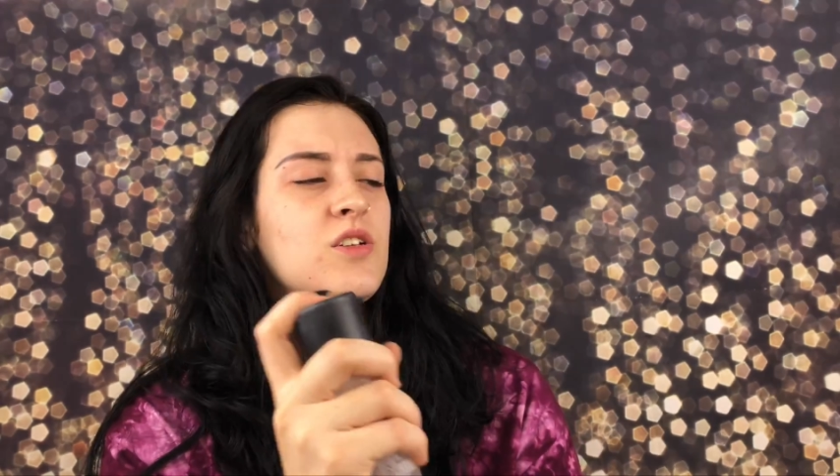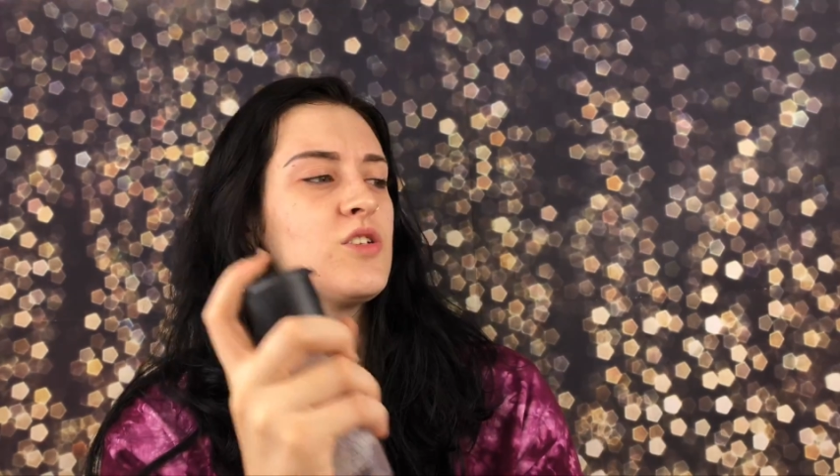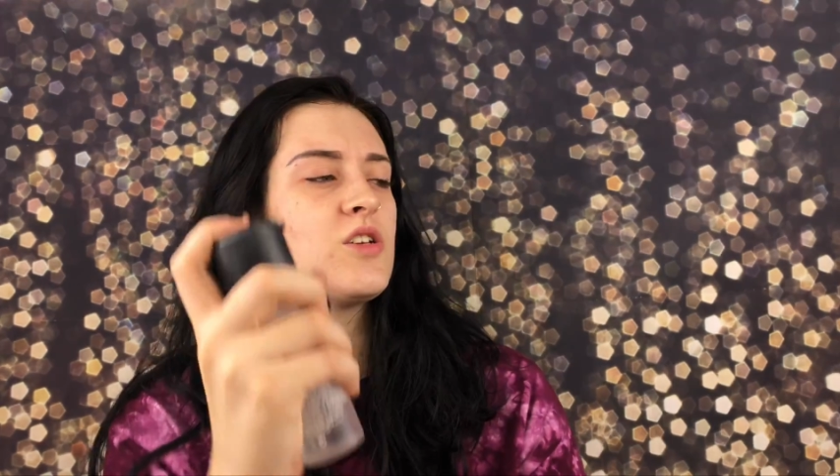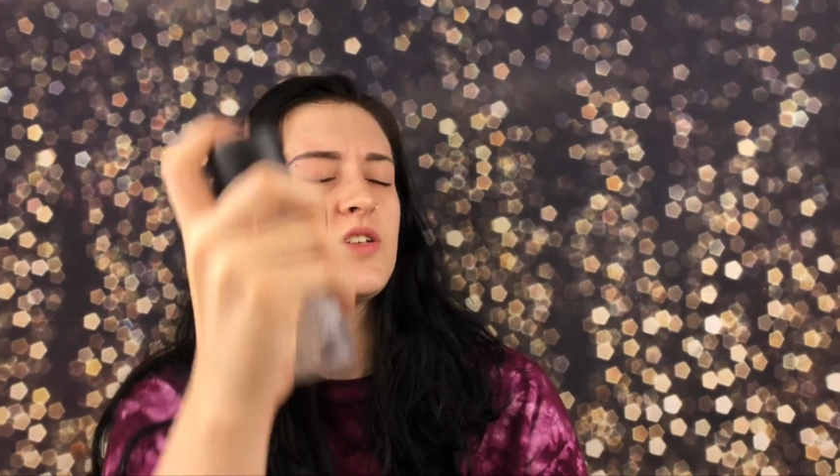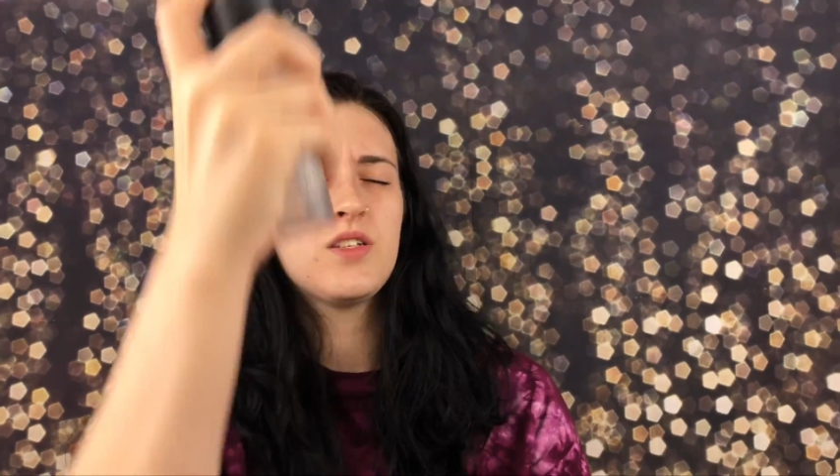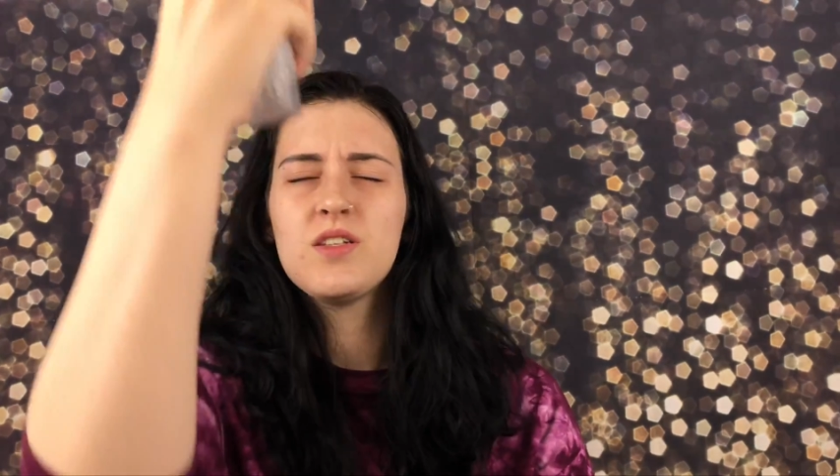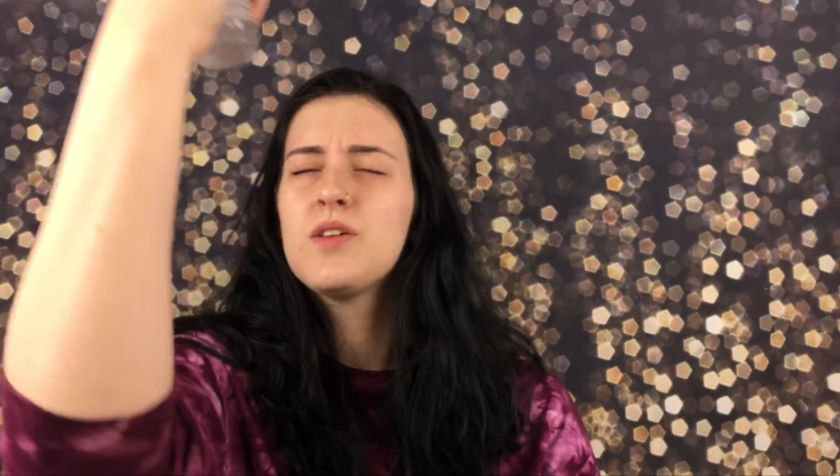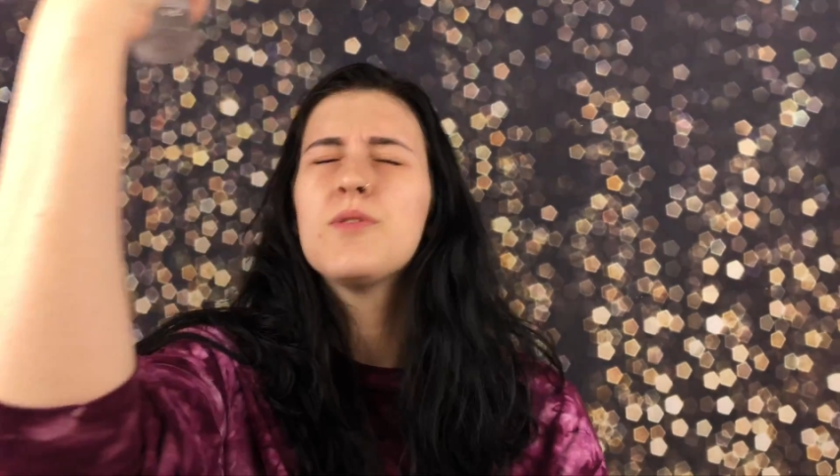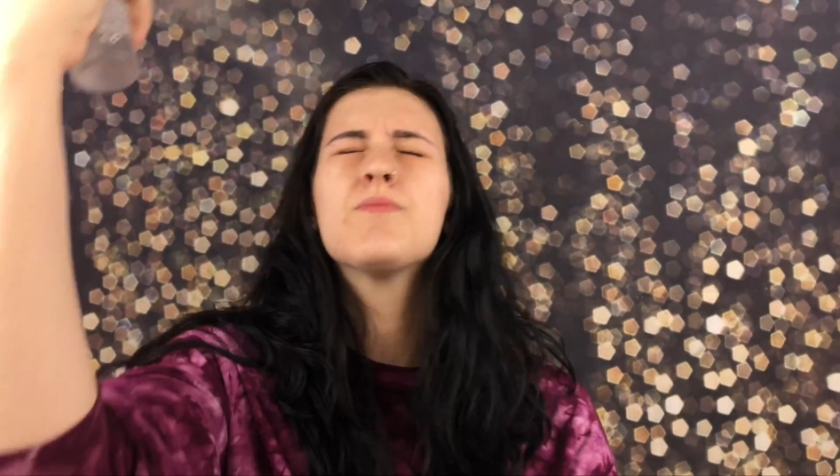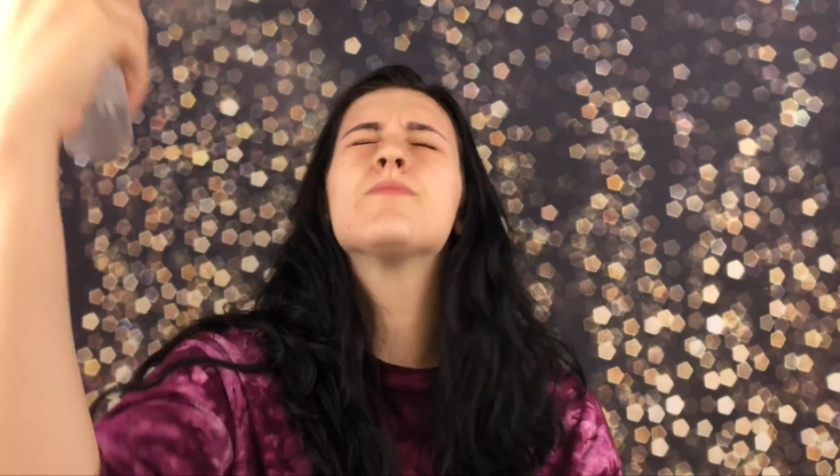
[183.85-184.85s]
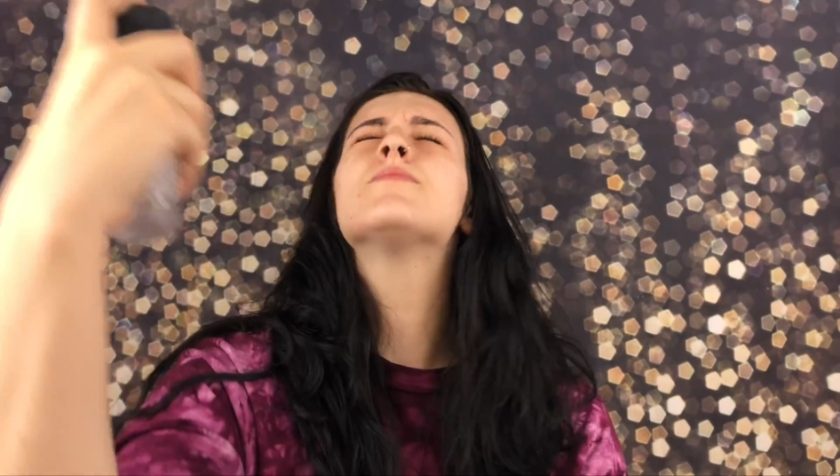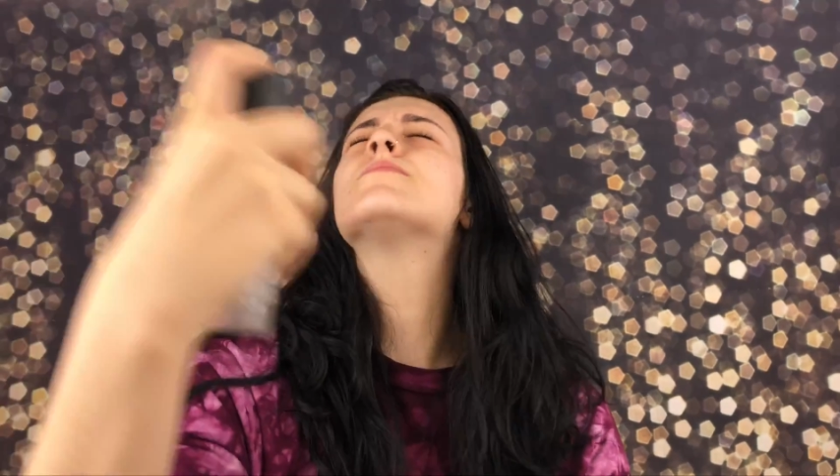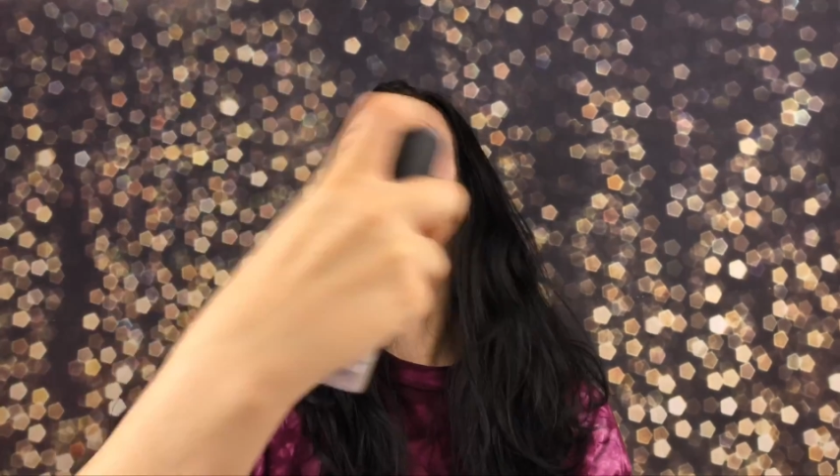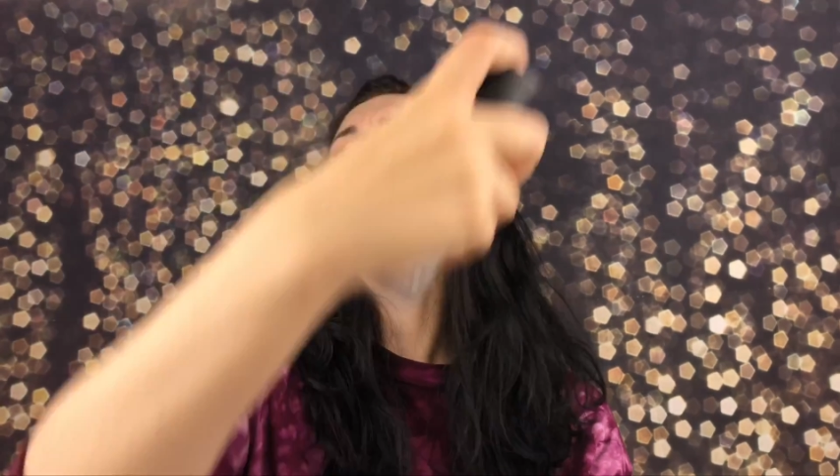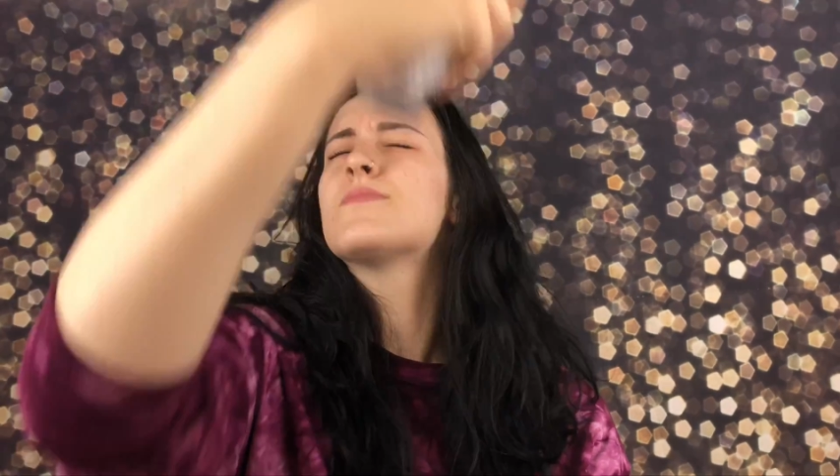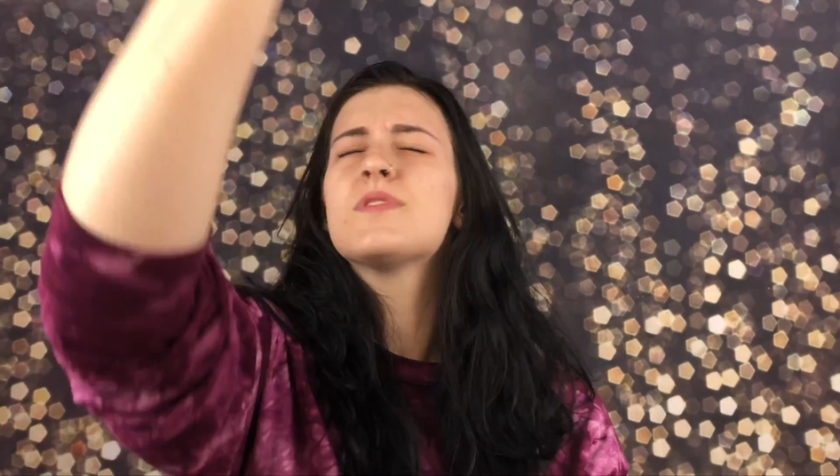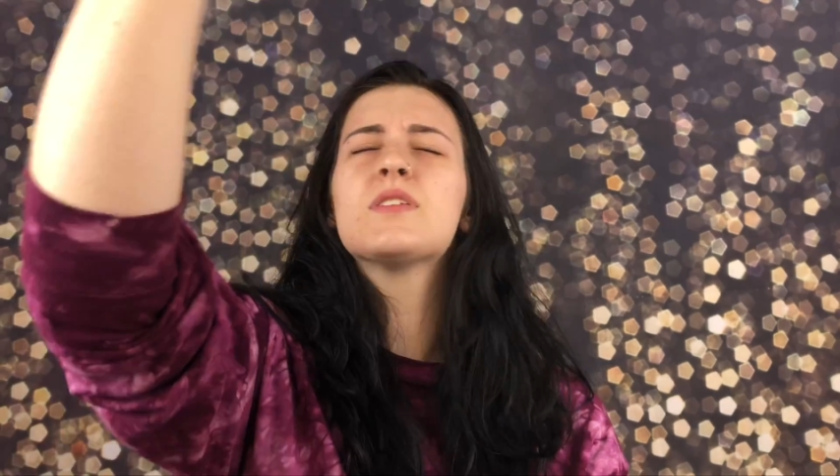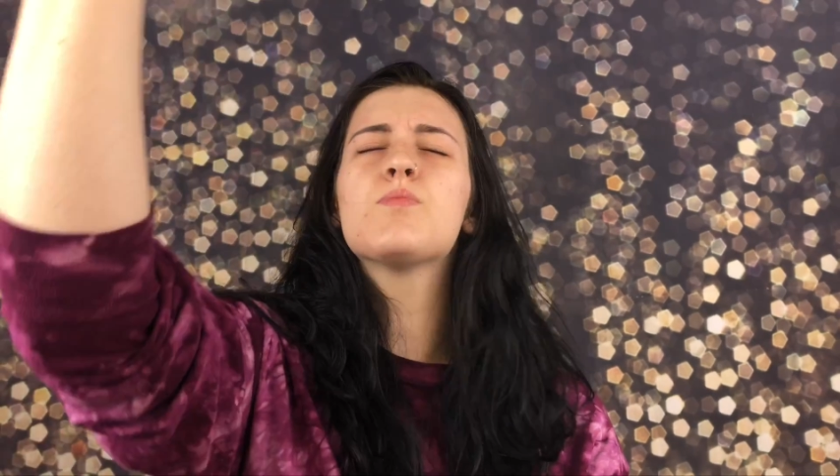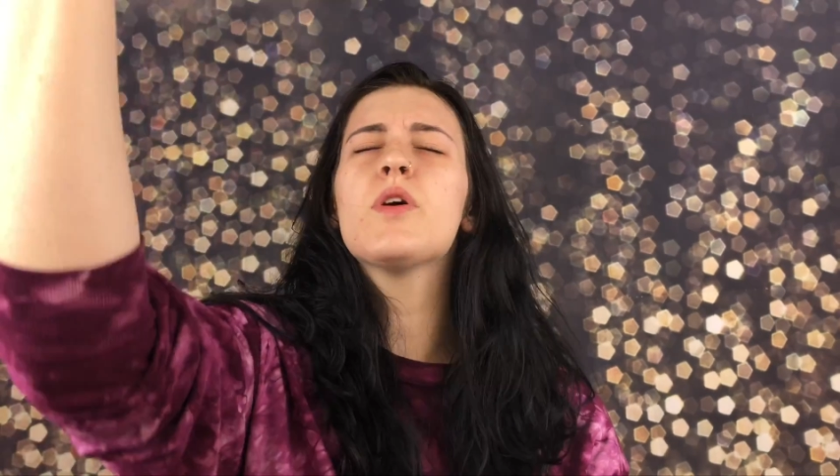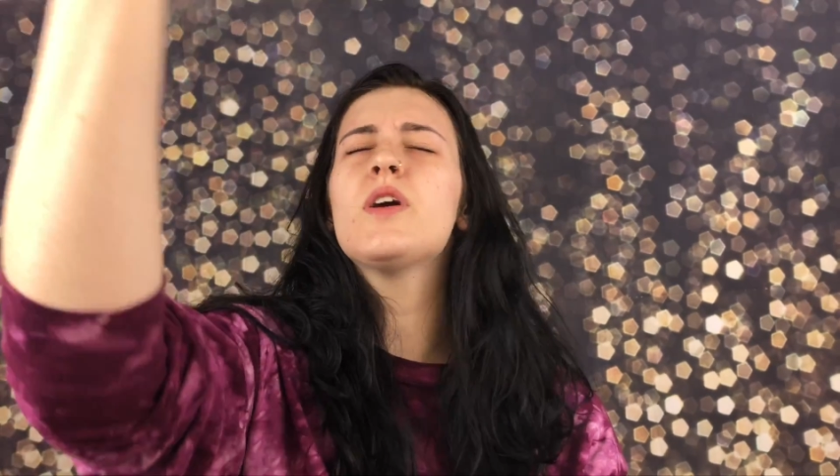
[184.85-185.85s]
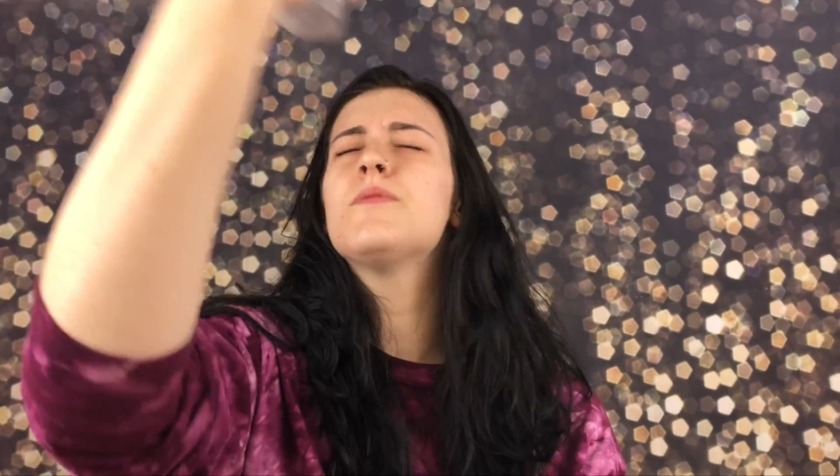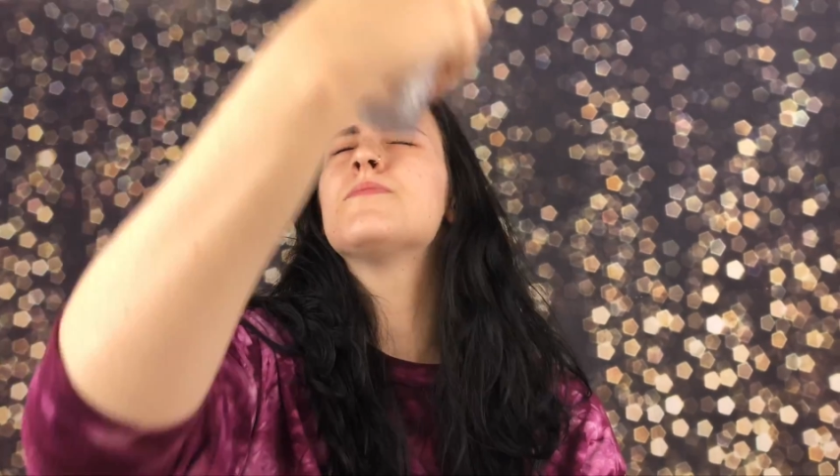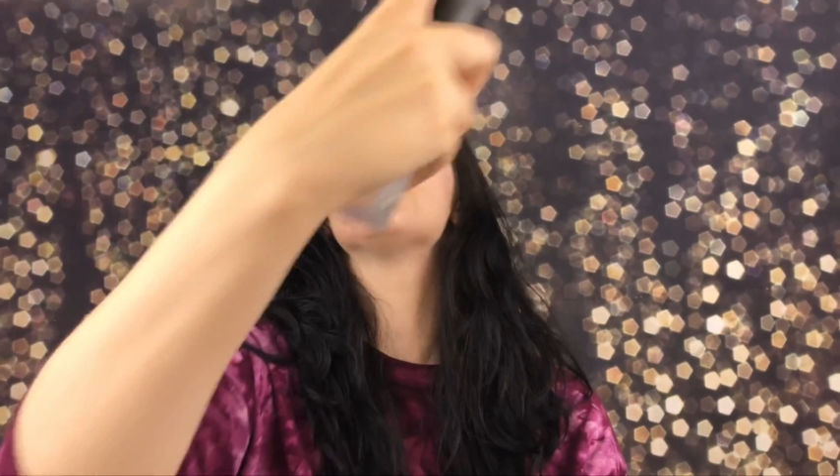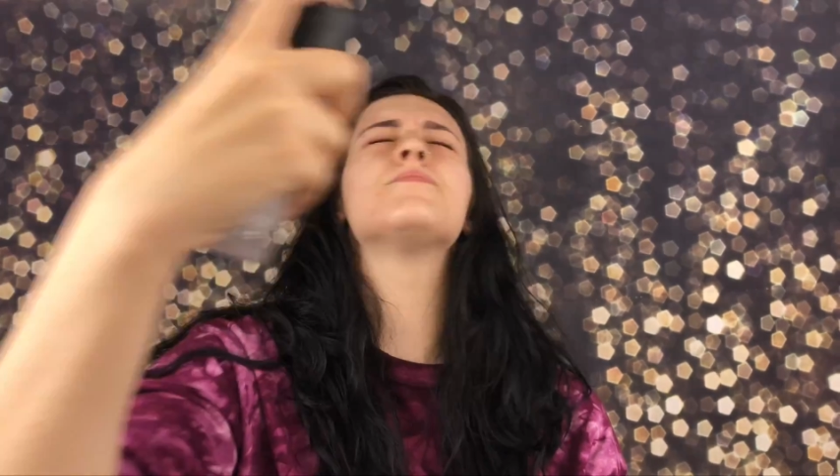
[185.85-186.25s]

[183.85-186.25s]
just spray it